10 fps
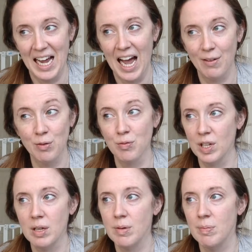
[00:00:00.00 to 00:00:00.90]
I haven't
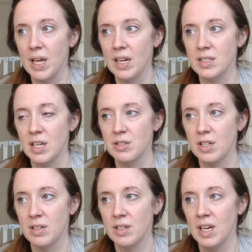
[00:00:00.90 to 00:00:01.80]
really been paying
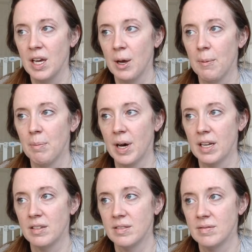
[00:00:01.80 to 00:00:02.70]
attention, but